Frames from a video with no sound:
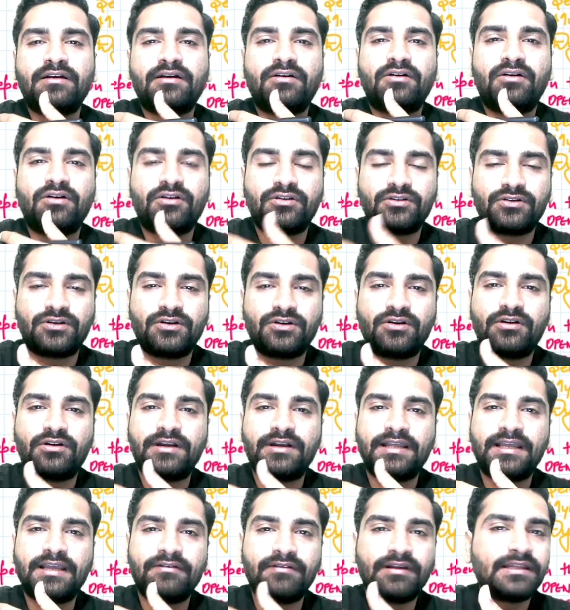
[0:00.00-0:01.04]

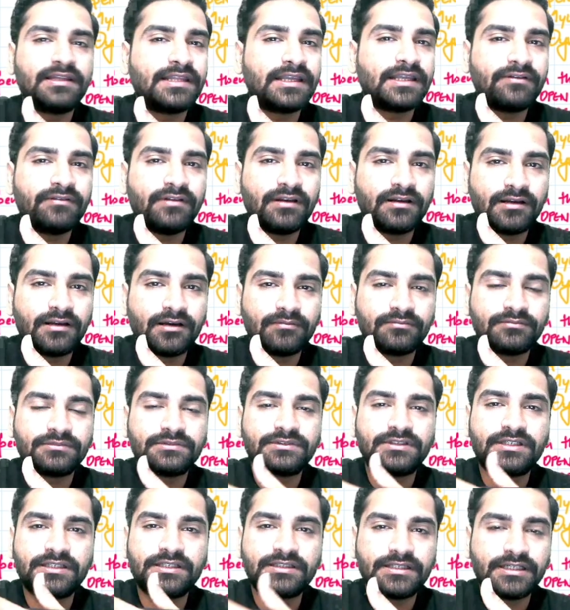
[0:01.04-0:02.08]
orthodontic, everything will come,
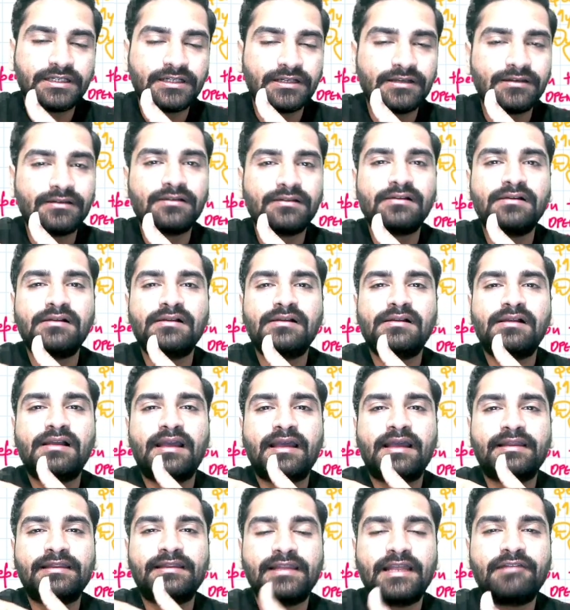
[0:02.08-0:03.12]
surgical,
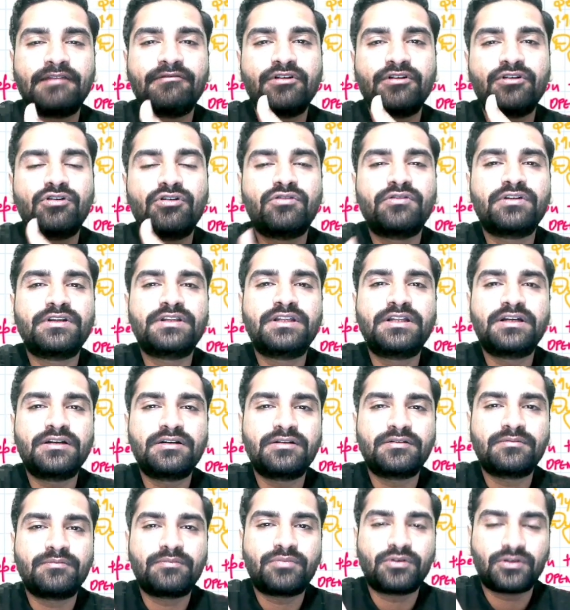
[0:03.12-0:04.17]
and then we go with
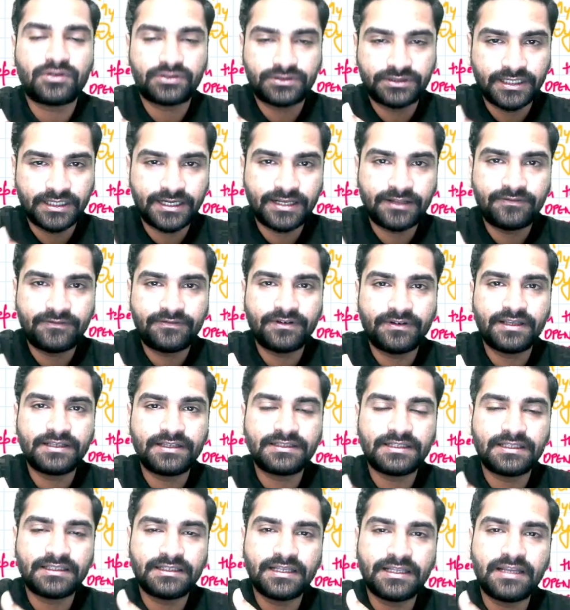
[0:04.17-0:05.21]
the prosthetic
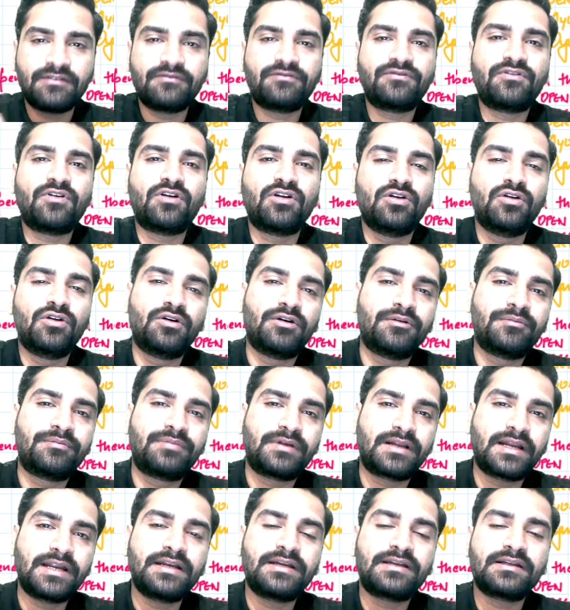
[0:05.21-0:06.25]
phase and then follow
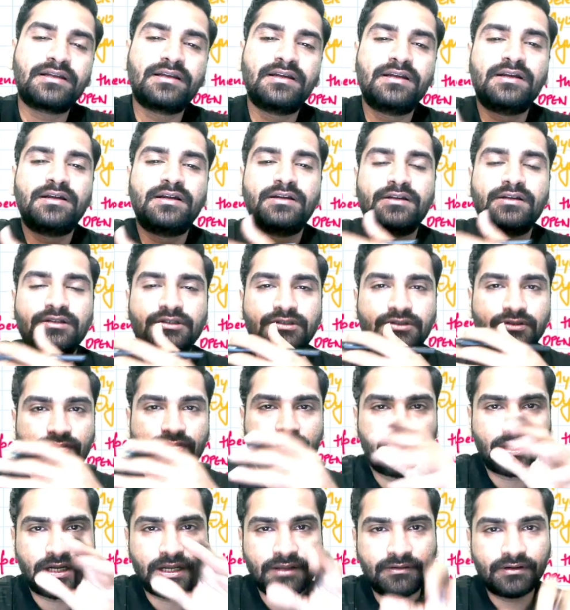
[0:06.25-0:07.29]
up, right? So
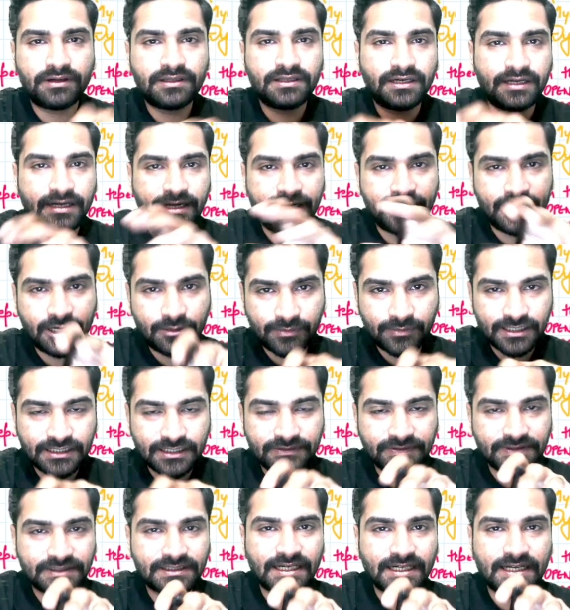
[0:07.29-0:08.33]
whatever the
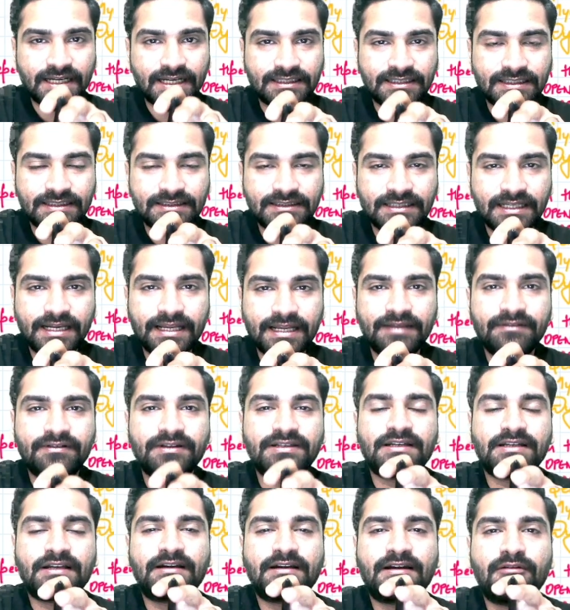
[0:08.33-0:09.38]
treatments which are necessary,
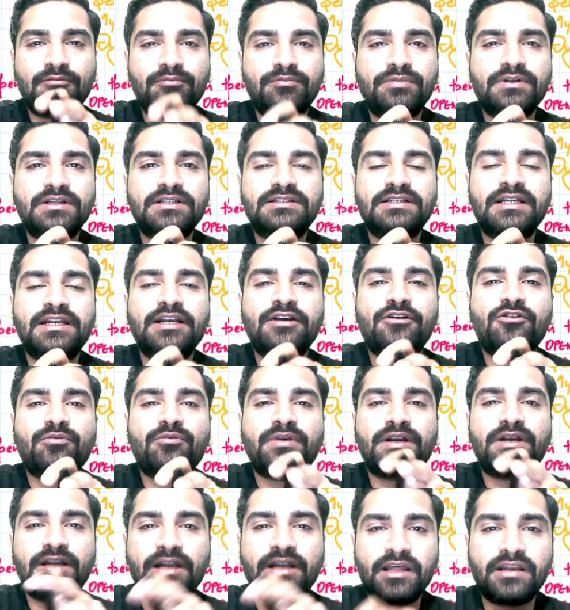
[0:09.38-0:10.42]
which are compulsory to
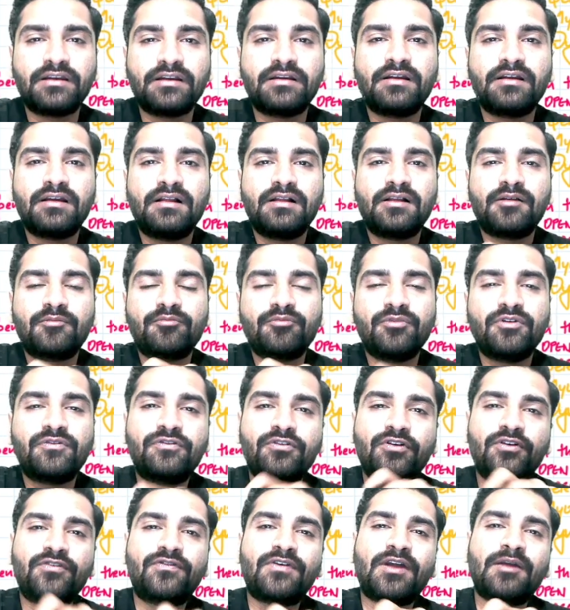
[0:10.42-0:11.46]
be done
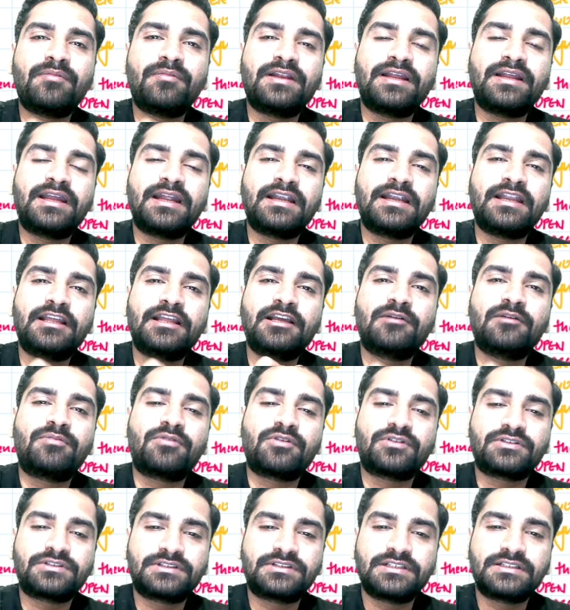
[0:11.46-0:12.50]
before fabricating a
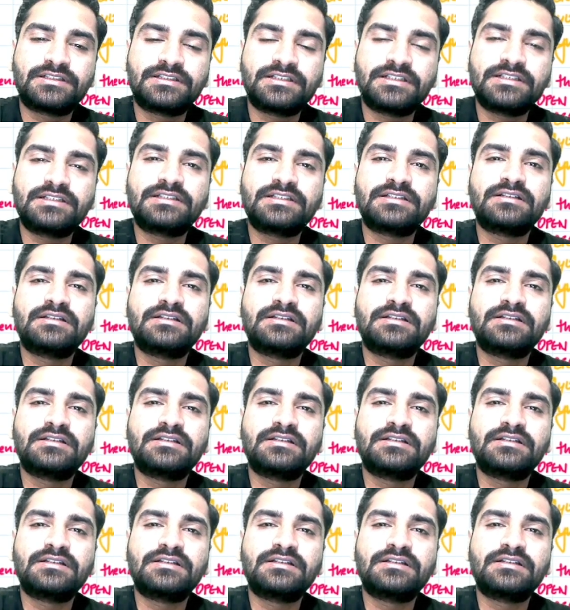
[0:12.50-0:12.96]
prosthesis